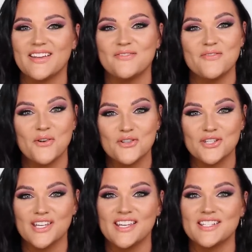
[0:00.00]

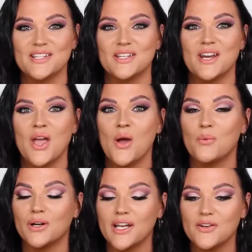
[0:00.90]
Unfortunately, it didn't
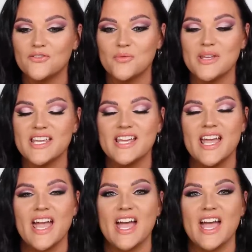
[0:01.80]
work out for me.